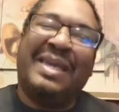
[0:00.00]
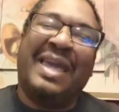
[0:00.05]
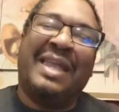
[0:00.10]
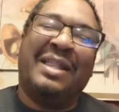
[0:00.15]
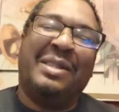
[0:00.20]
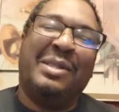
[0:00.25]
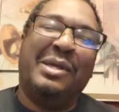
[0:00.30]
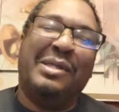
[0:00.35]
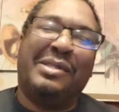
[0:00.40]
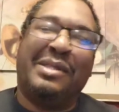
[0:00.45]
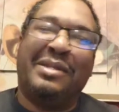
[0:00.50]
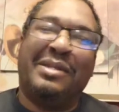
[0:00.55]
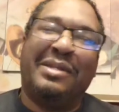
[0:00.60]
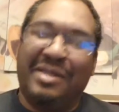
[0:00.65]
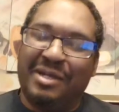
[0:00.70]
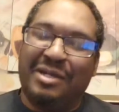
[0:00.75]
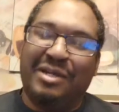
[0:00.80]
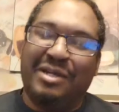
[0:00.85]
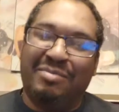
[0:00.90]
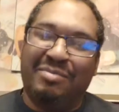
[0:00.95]
got at least
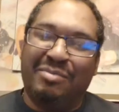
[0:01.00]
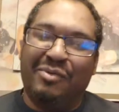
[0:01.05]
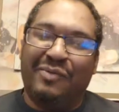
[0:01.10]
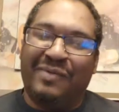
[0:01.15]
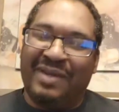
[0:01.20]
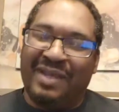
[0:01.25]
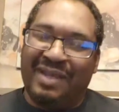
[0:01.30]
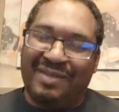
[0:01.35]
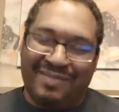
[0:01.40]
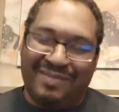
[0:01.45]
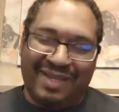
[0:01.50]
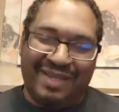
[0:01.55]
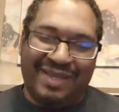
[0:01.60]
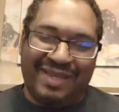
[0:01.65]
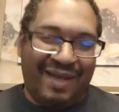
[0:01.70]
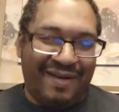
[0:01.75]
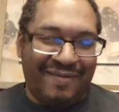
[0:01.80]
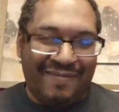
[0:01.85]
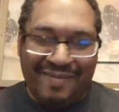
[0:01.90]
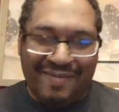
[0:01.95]
another good movie in me
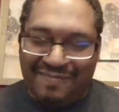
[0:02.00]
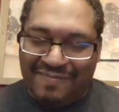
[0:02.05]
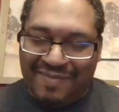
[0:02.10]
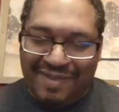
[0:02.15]
now. If